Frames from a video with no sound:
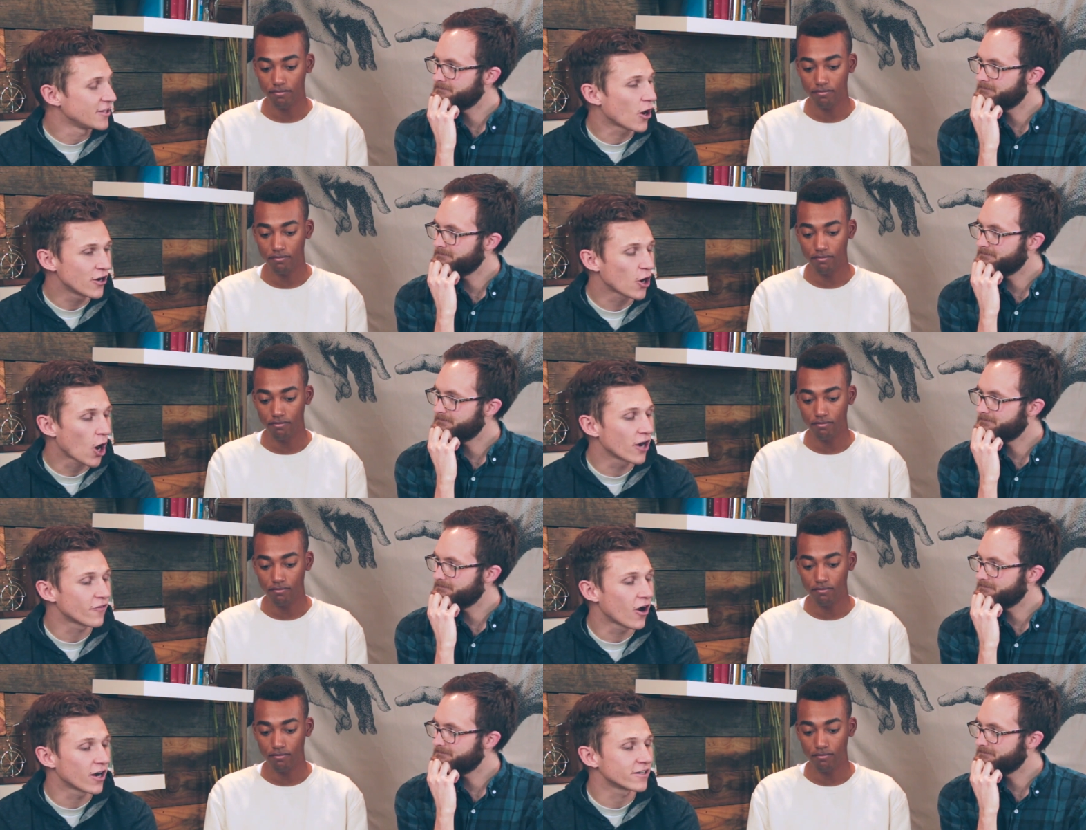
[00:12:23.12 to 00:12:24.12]
Speaker 1: in, in your heart
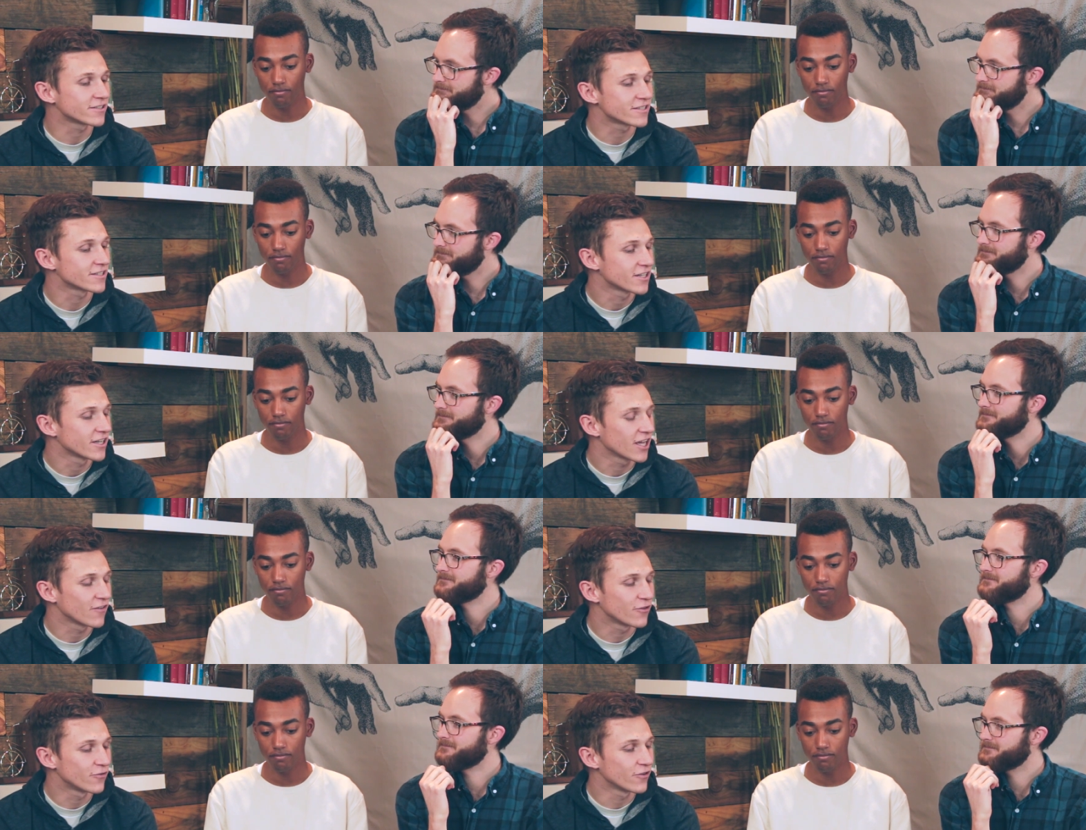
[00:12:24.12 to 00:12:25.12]
of hearts,
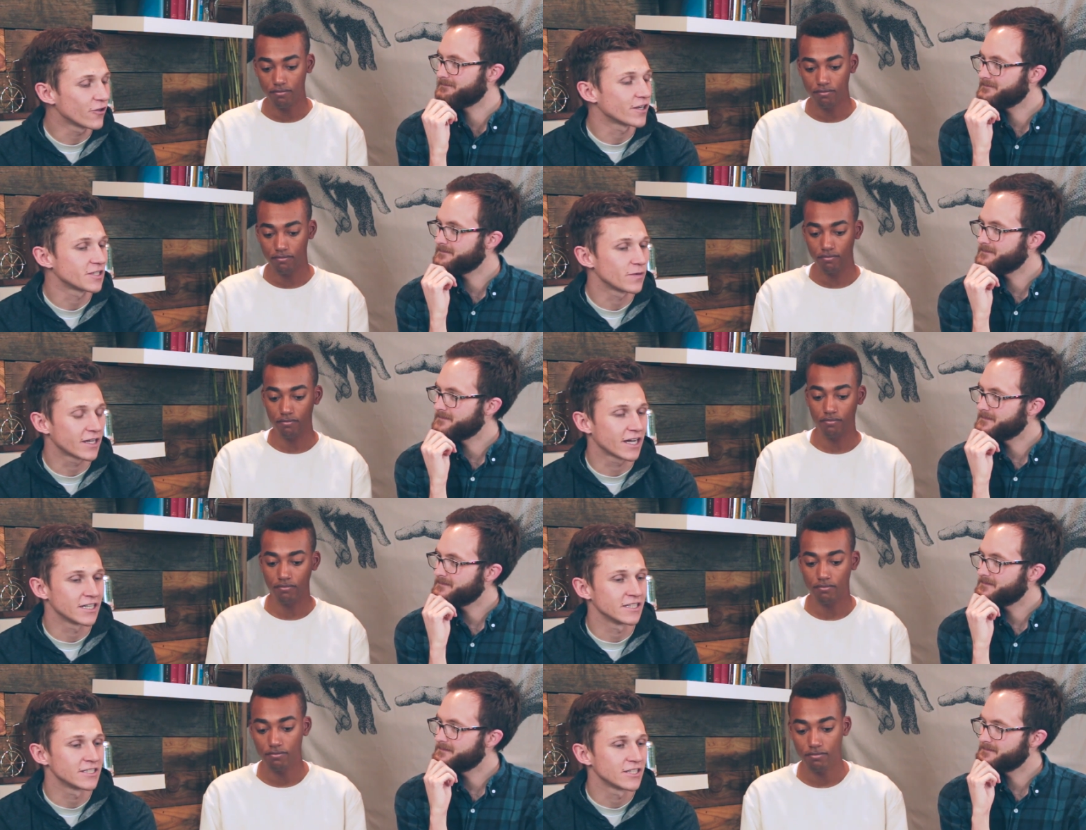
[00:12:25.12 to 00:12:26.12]
if you feel that it's
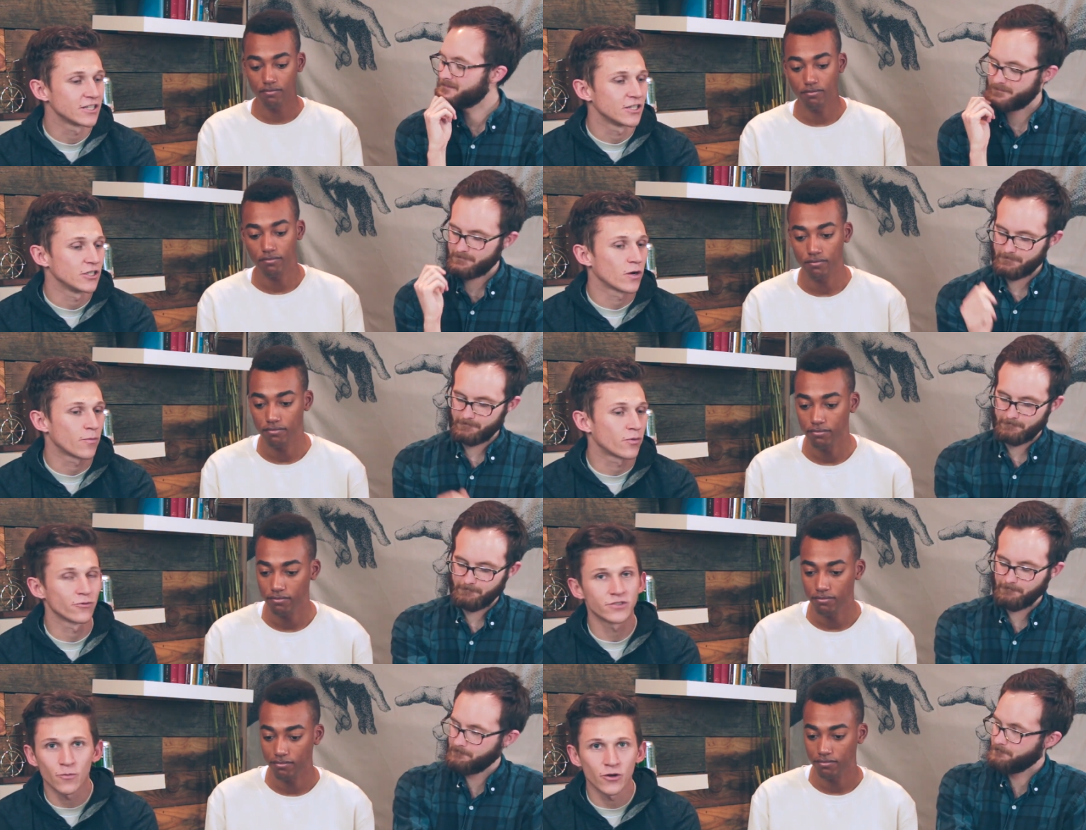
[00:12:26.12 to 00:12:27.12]
because you want to
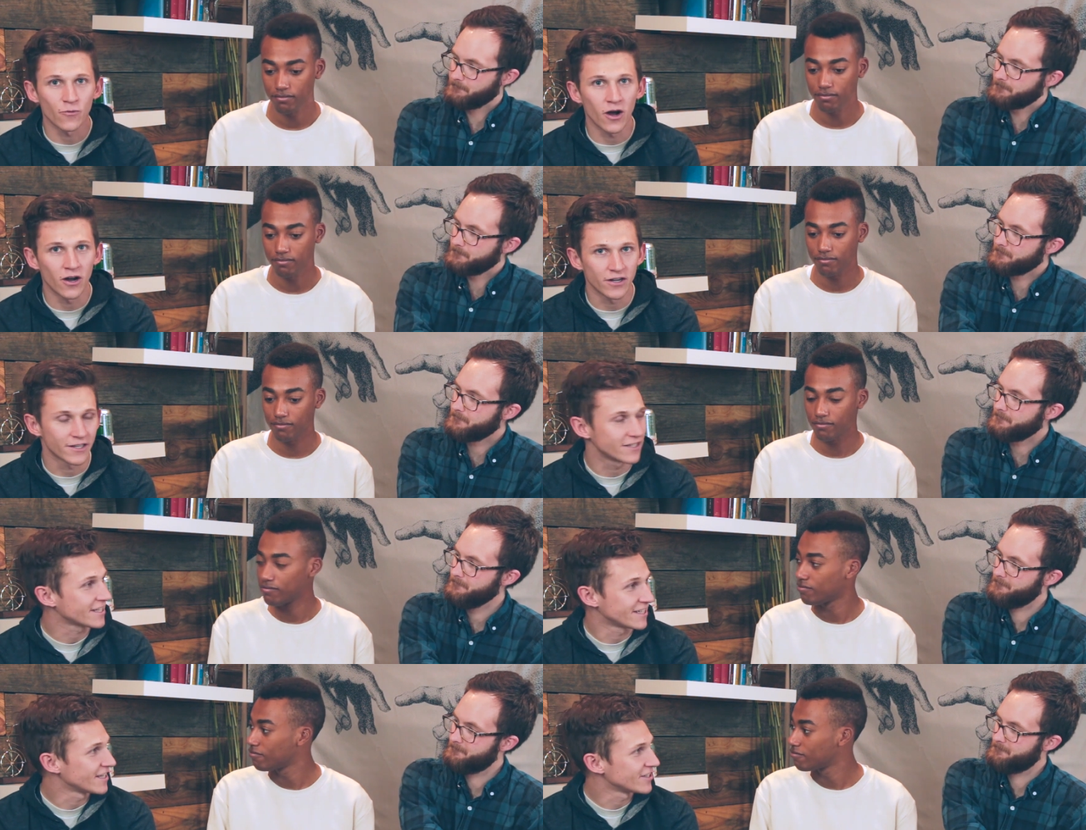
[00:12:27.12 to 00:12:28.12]
prove someone wrong and the
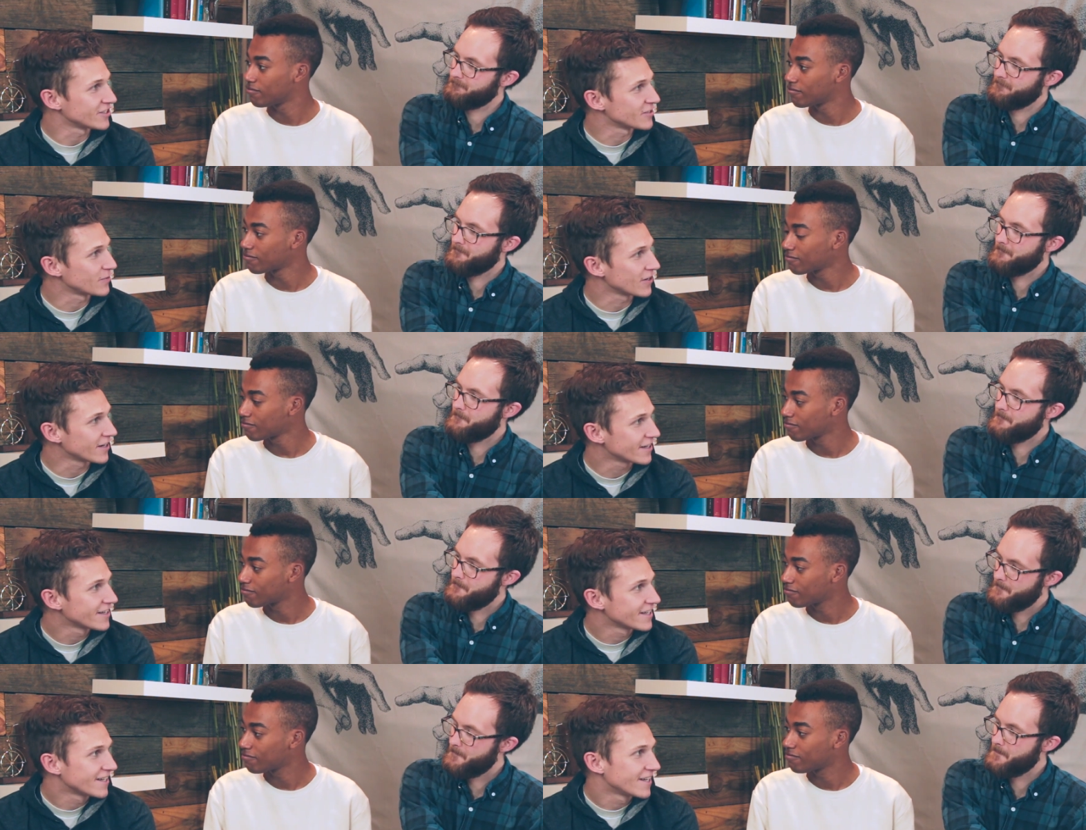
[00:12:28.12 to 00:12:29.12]
contentious spirit,
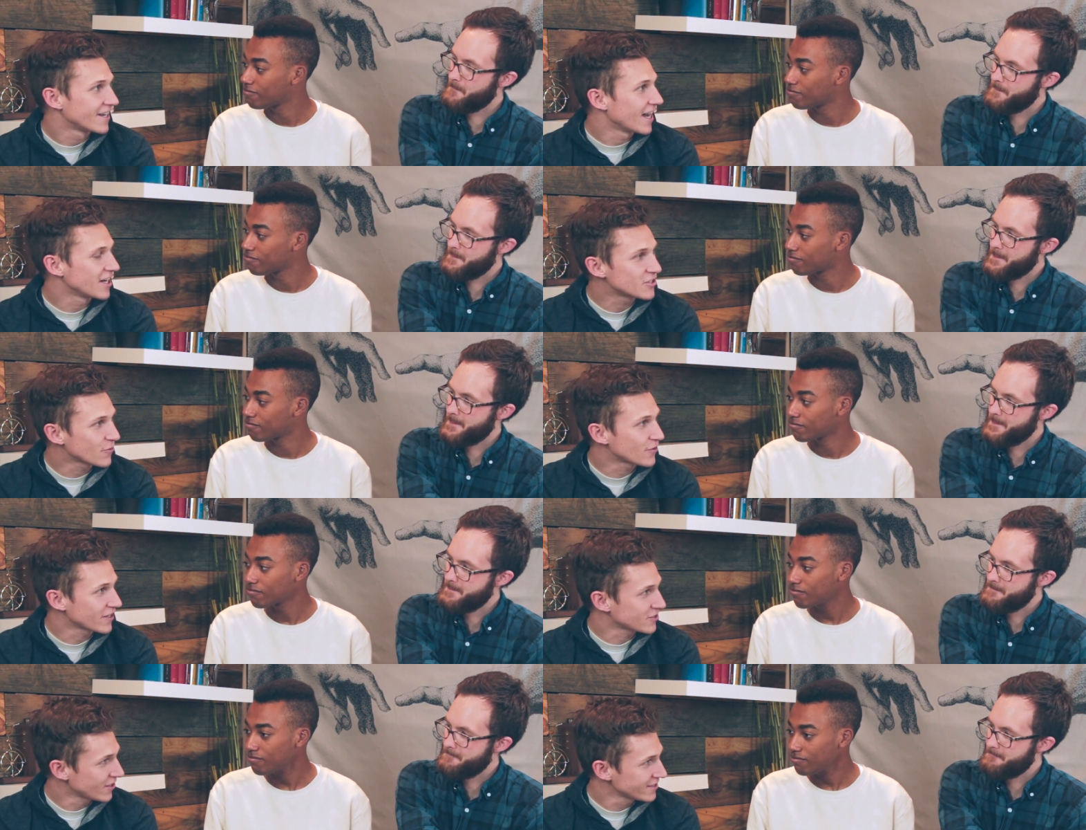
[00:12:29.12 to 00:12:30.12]
I just don't think
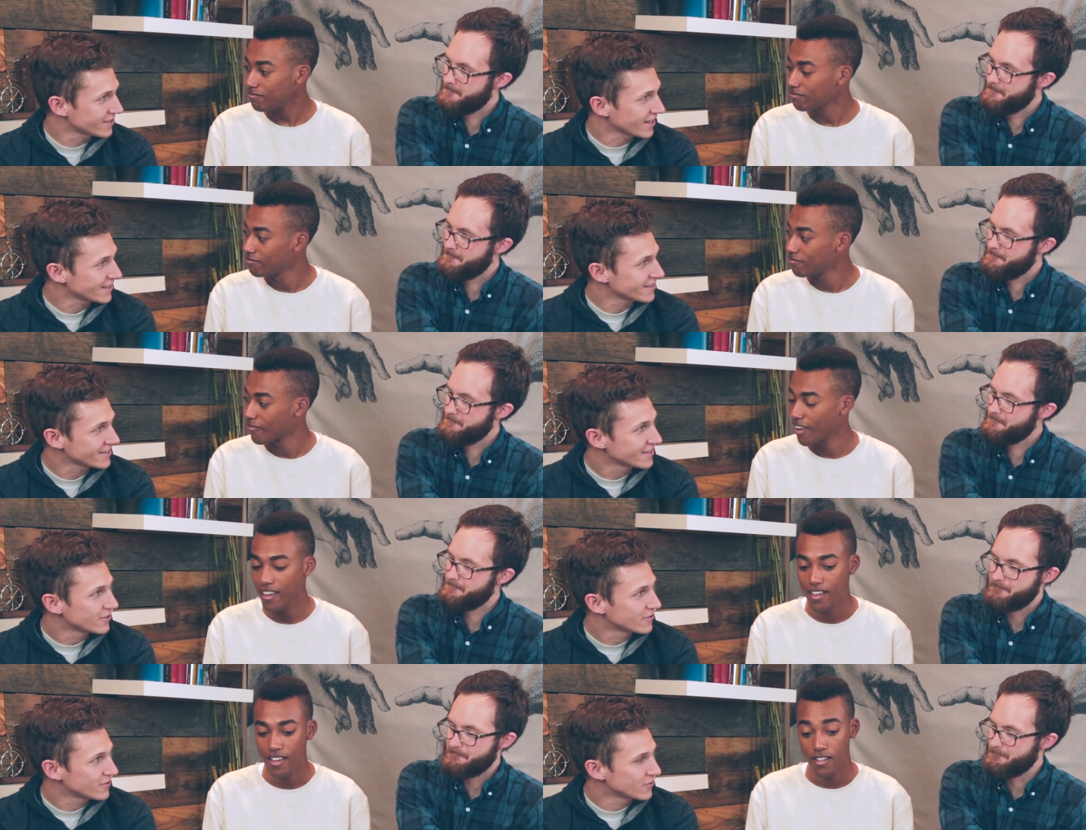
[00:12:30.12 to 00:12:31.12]
that's Christ like.
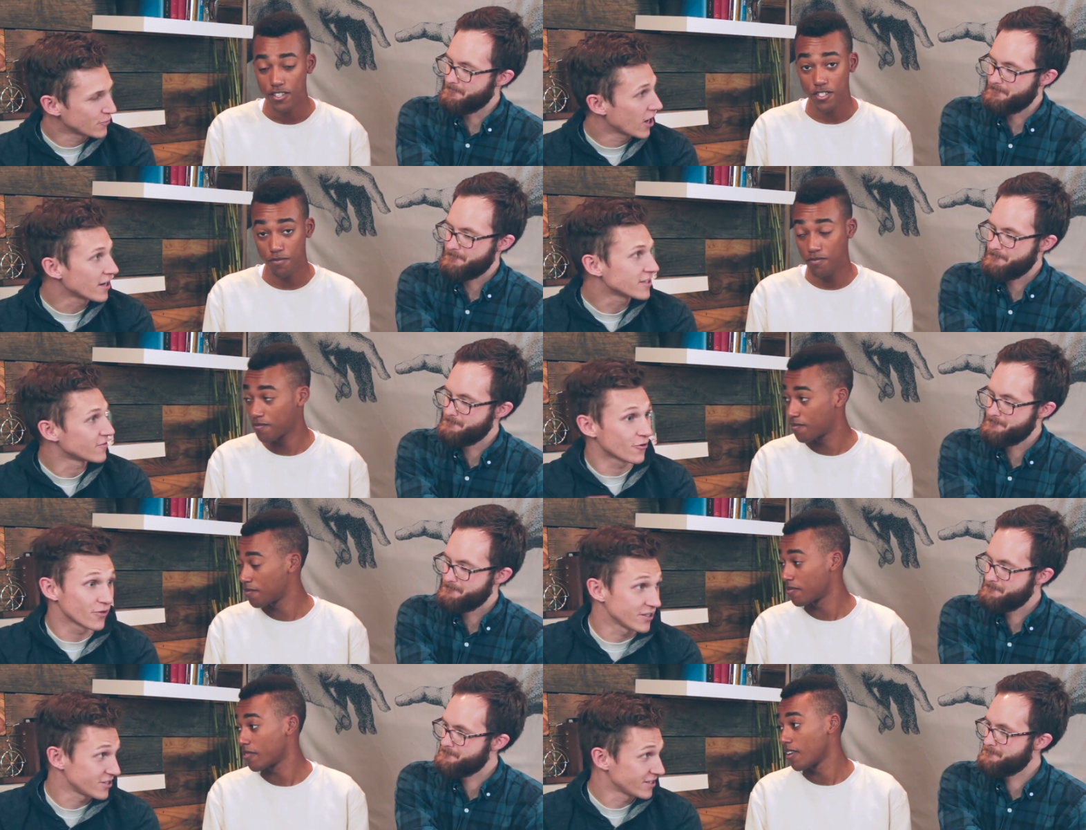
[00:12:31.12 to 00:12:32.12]
Mm-mm. regardless of your
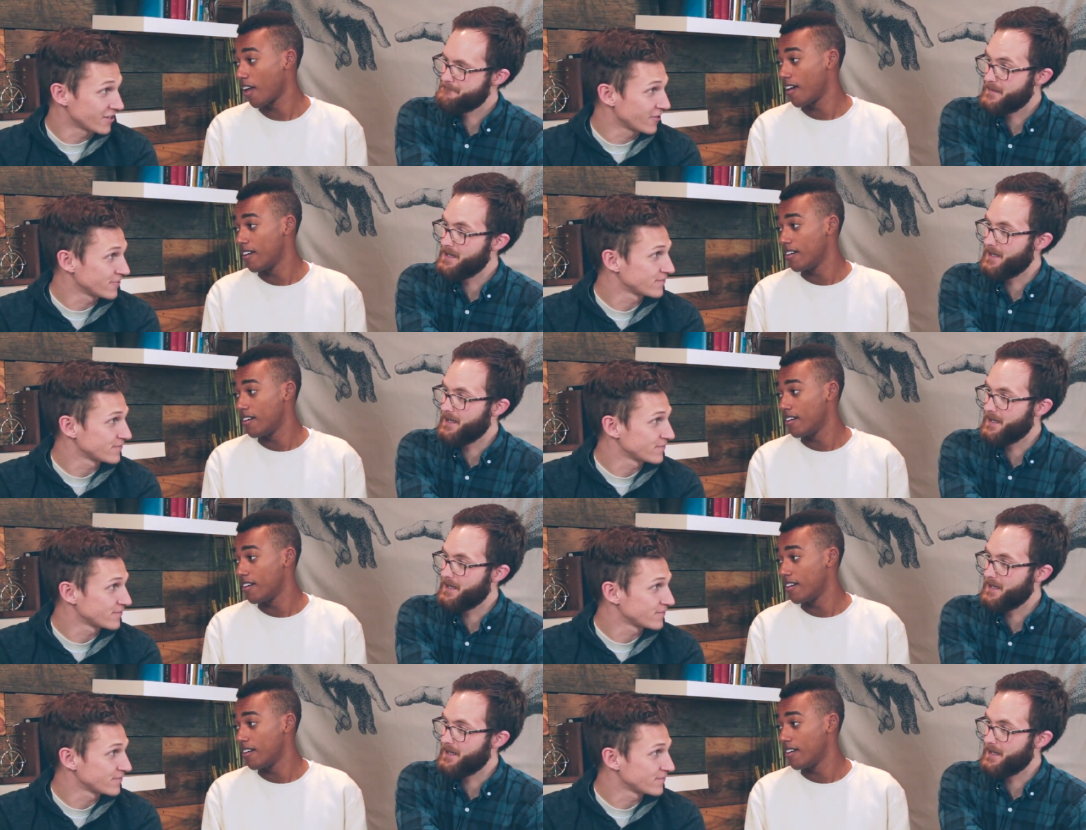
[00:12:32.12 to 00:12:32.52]
religion. You know.